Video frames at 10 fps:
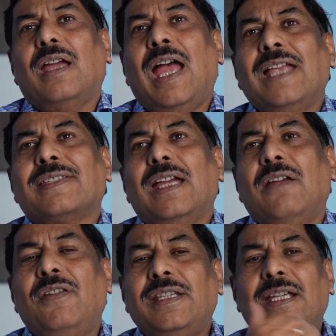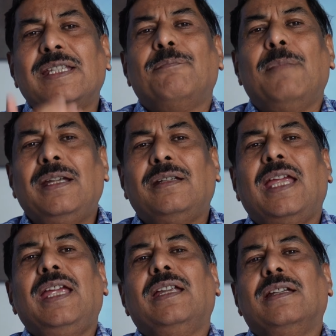as everything is
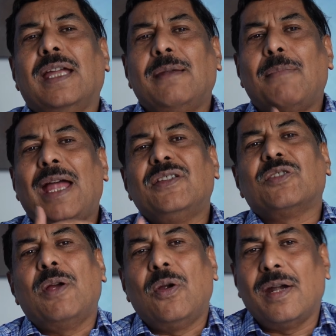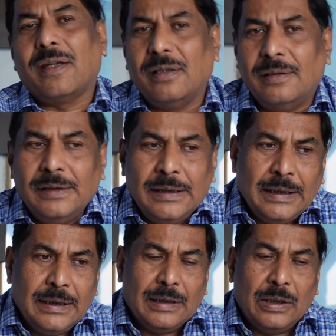maintained and managed by Oracle, a
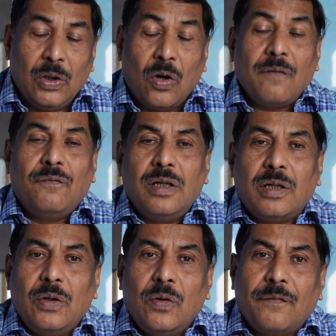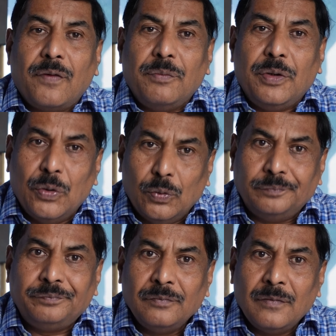lot of workload from
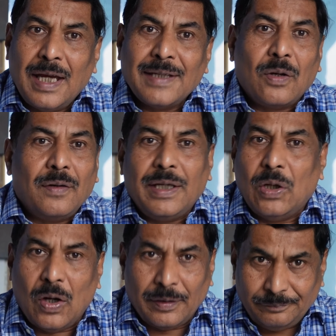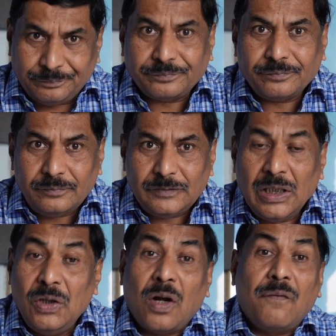you has already gone.
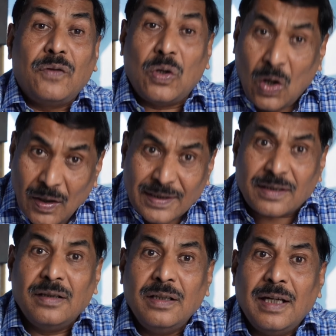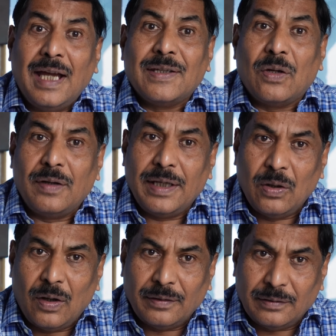A lot of cost has already
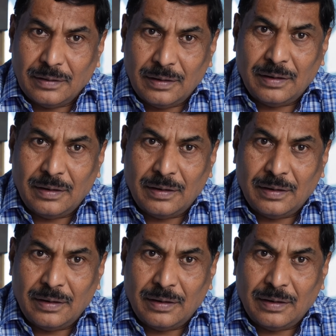gone,